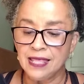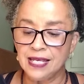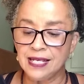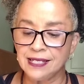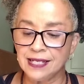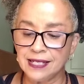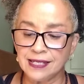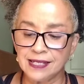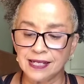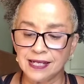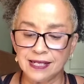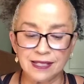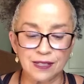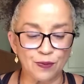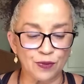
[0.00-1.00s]
These
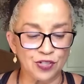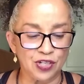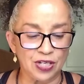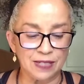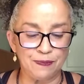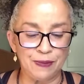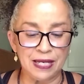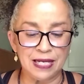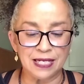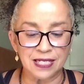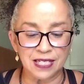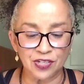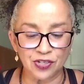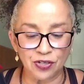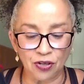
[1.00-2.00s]
incidents will just be an
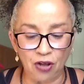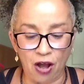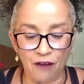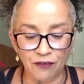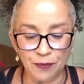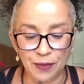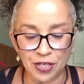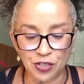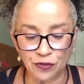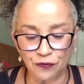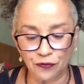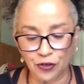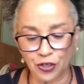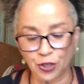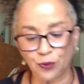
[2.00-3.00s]
additional confirmation
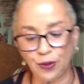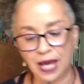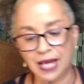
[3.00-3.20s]
for you,